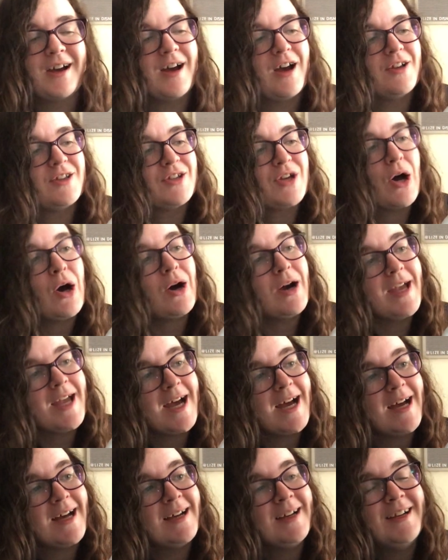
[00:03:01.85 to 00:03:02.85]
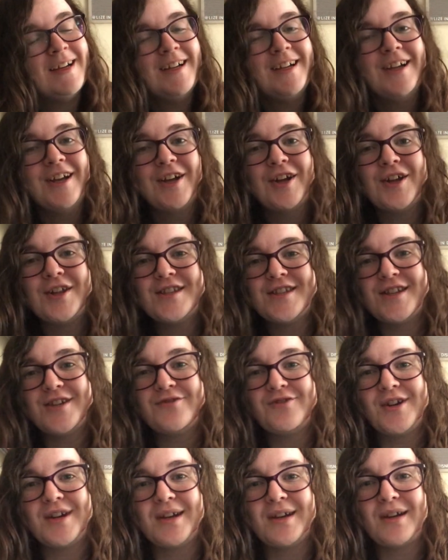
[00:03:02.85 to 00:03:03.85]
attire
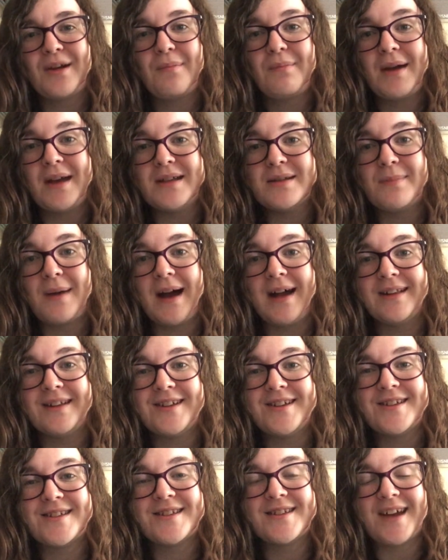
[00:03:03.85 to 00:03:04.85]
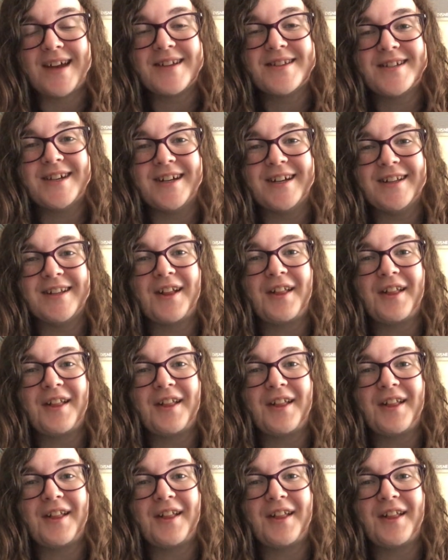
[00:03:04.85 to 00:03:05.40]
considering Peter Pan is set in